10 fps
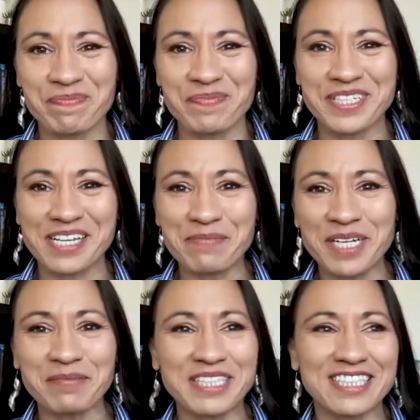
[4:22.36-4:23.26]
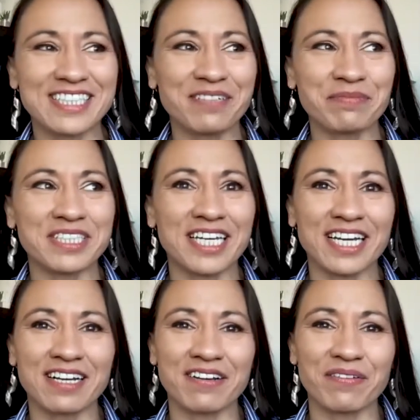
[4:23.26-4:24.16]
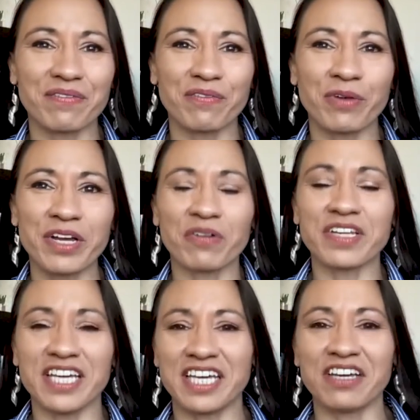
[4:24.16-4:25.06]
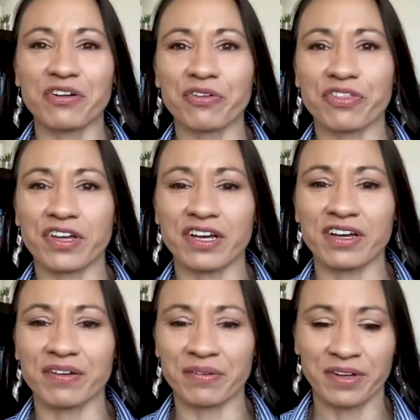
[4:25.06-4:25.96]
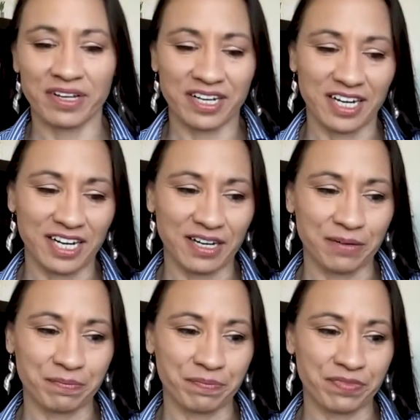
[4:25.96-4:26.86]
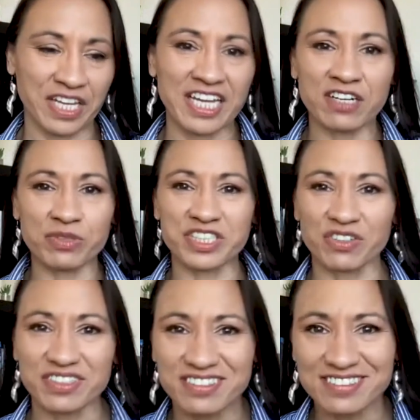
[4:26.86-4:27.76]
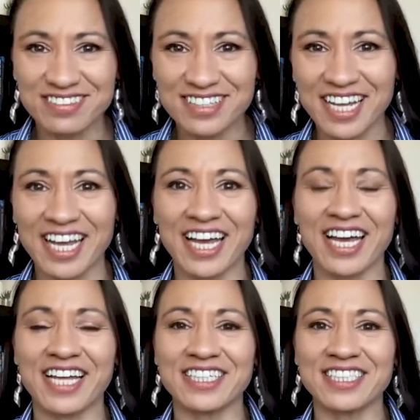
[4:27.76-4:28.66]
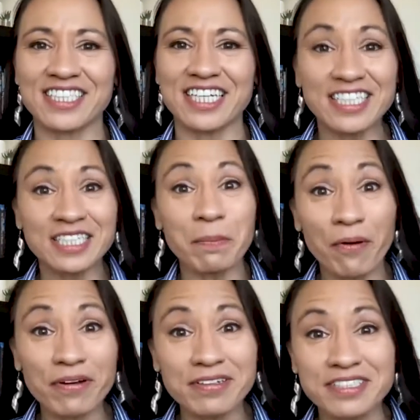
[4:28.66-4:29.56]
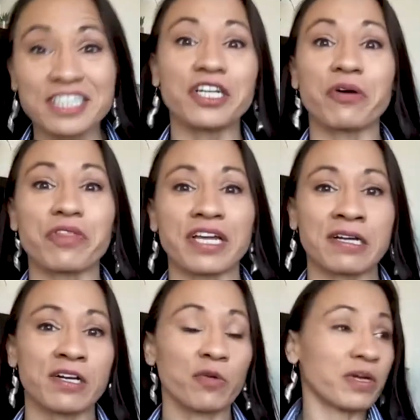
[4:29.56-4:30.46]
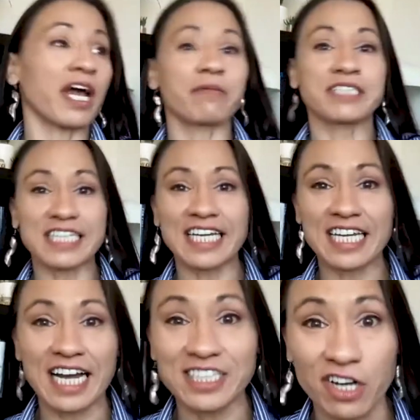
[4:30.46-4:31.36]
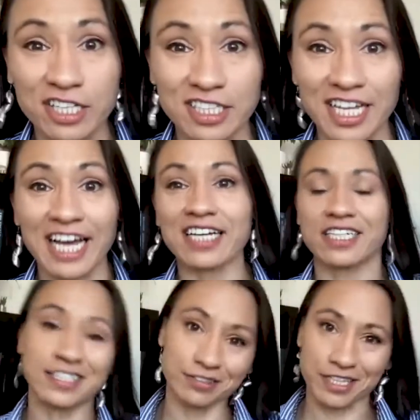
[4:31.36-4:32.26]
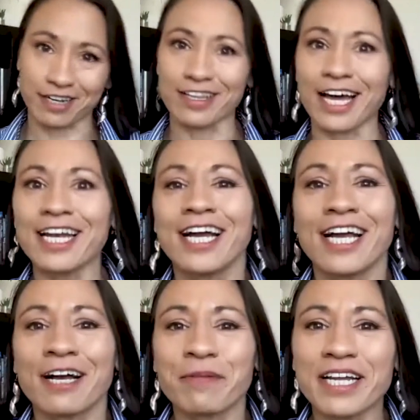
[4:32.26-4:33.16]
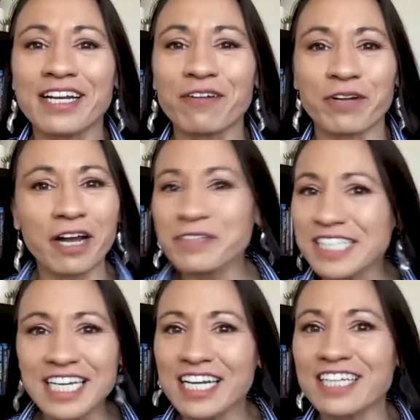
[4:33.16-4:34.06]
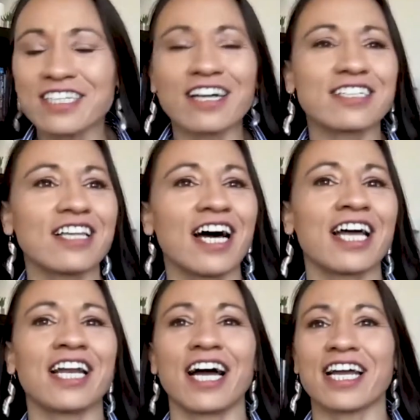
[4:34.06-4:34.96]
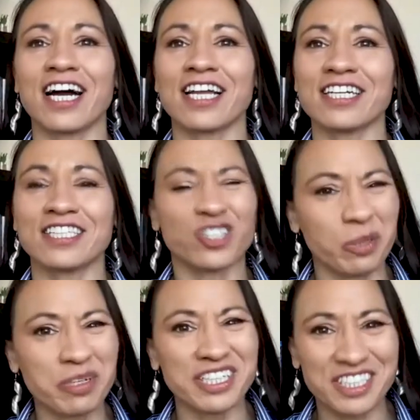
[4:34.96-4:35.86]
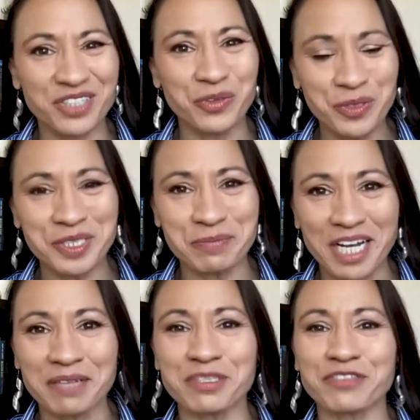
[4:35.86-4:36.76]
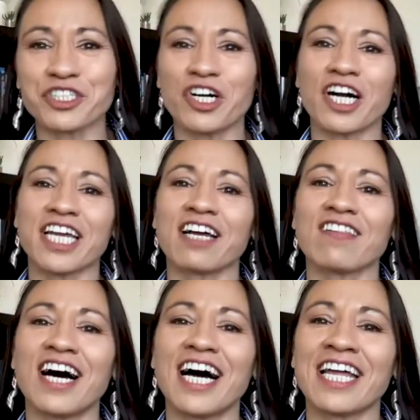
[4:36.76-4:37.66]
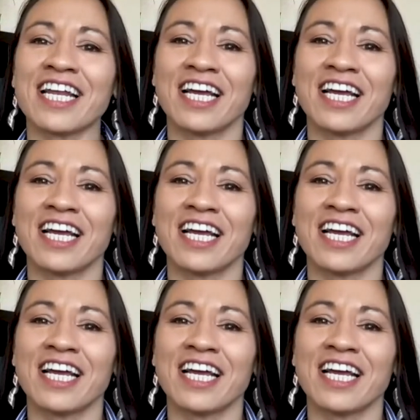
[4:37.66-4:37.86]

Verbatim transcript: sometimes it seems like we only hear the um, the end result. And it's important to know that when I was a kid, I talked a lot. I still talk a lot. But when I was a kid, I talked a lot. I got in trouble in school sometimes for talking a lot.